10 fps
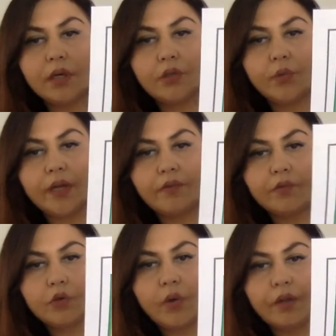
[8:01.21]

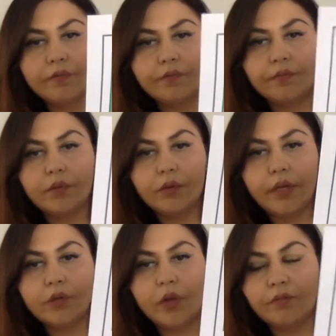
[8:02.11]
12. Okay,
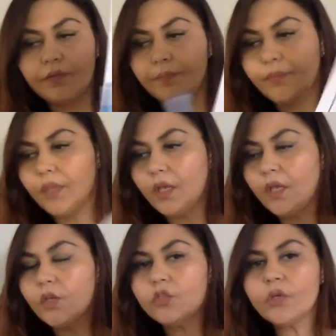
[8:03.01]
12.
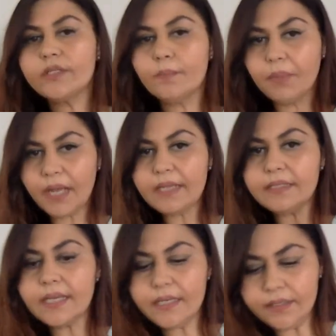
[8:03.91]
So it's a plus
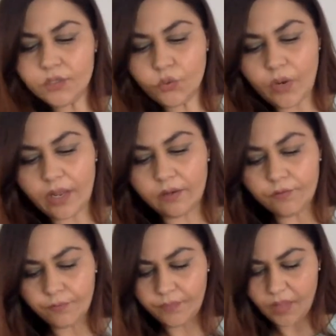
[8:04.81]
and it's a 12,
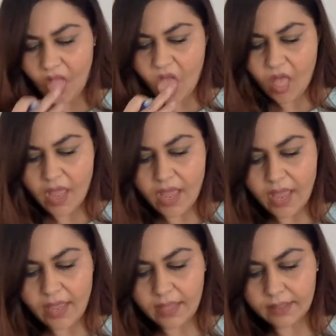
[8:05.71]

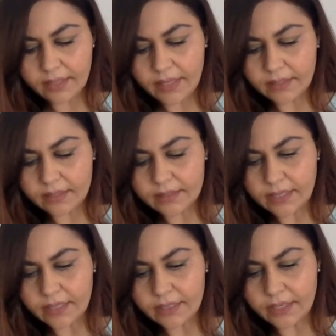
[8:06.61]
and then the
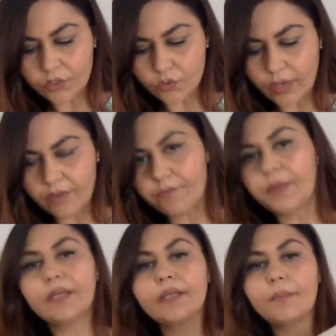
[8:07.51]
setting that you have
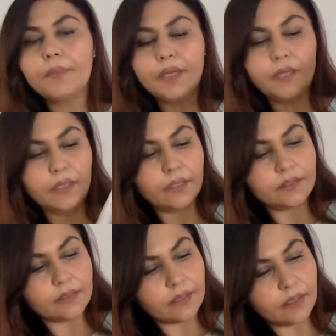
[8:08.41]
picked up
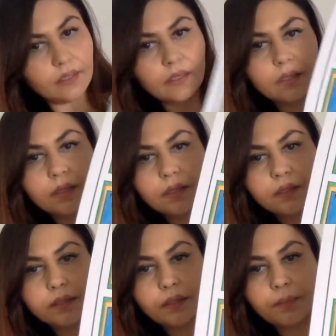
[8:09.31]
is
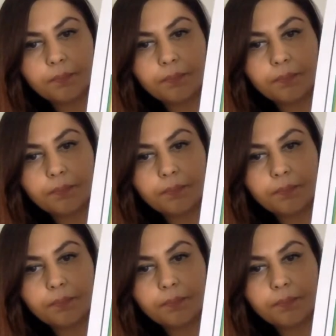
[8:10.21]
the